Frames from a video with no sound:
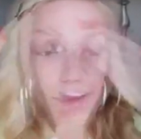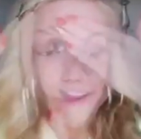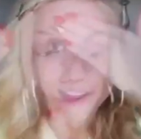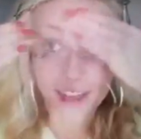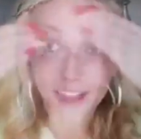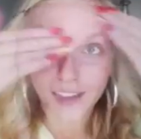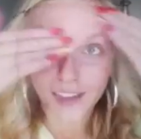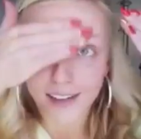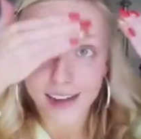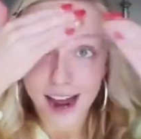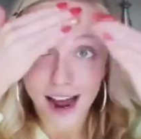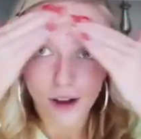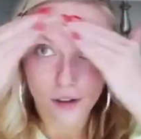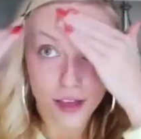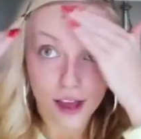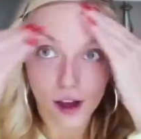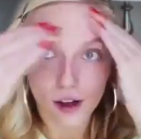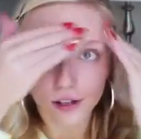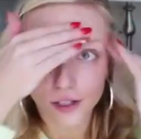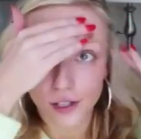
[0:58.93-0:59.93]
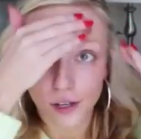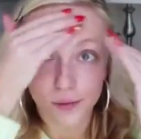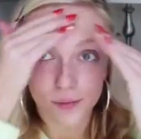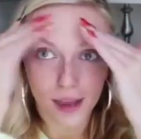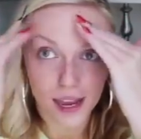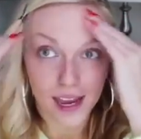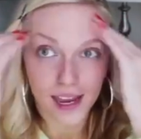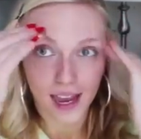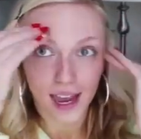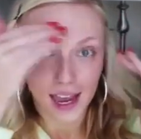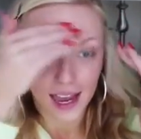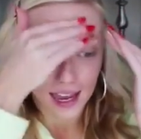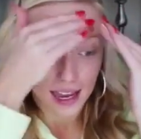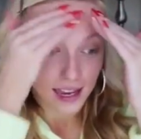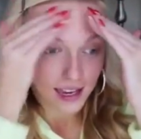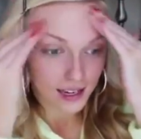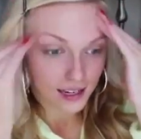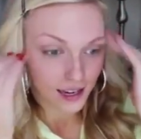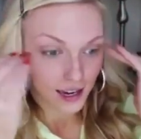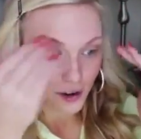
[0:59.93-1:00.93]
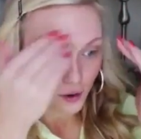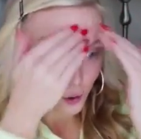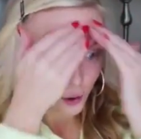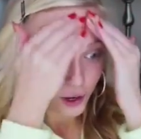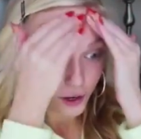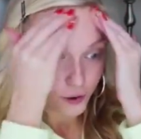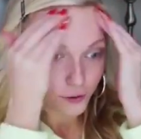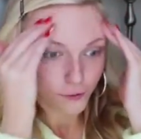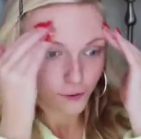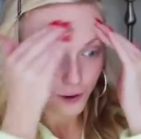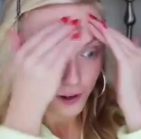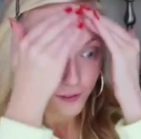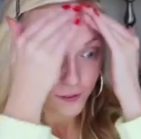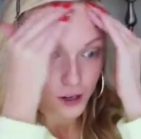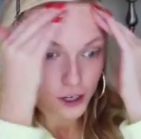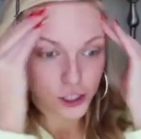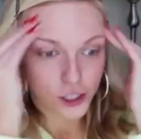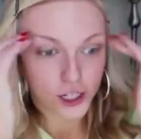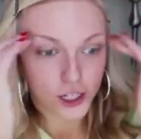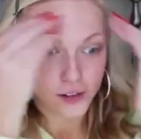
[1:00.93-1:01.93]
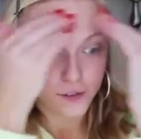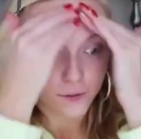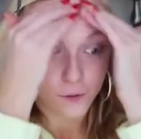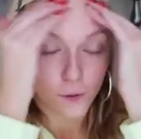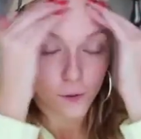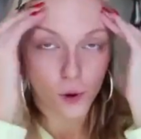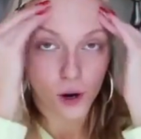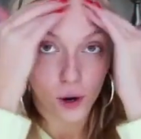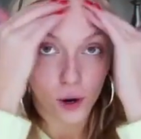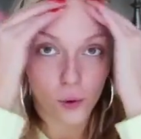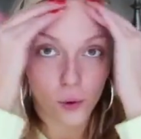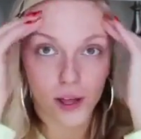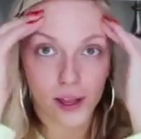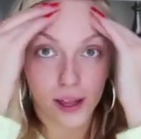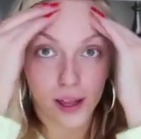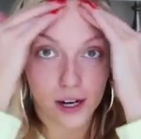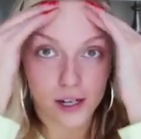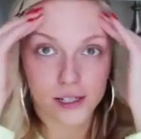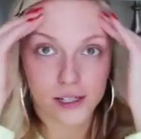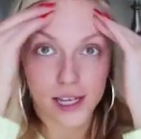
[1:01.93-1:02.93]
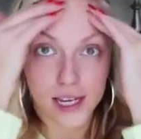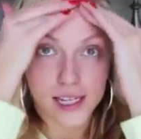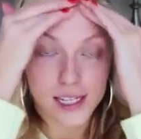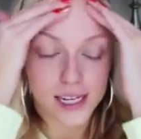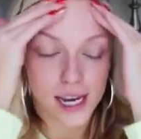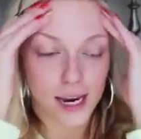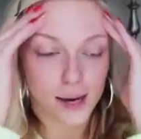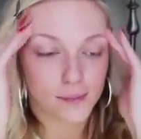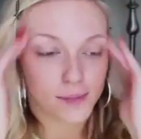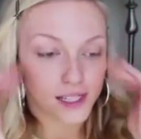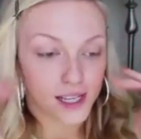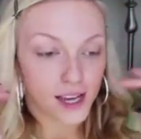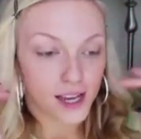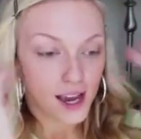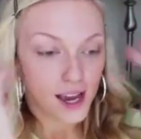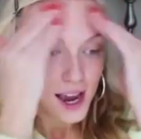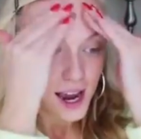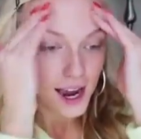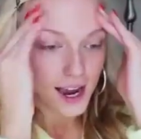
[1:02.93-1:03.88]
I think now they also make it in an oil-free version for oilier skin types.